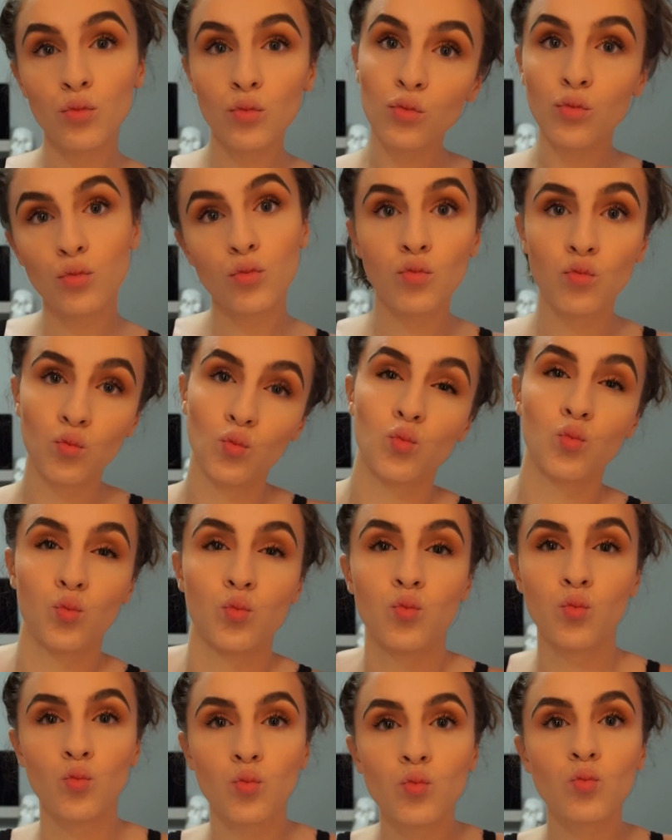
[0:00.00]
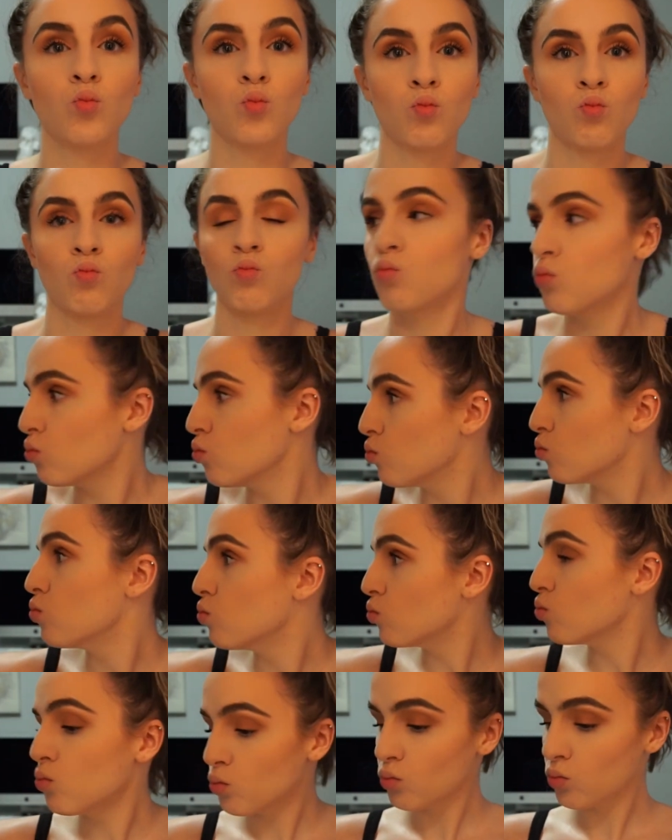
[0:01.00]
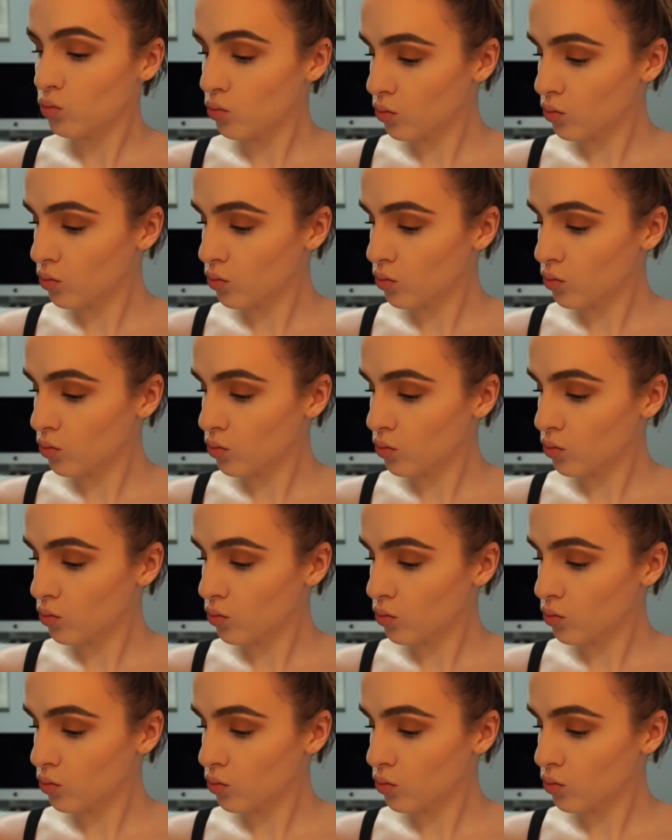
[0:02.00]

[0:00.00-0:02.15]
Next, I had to take a little dance break.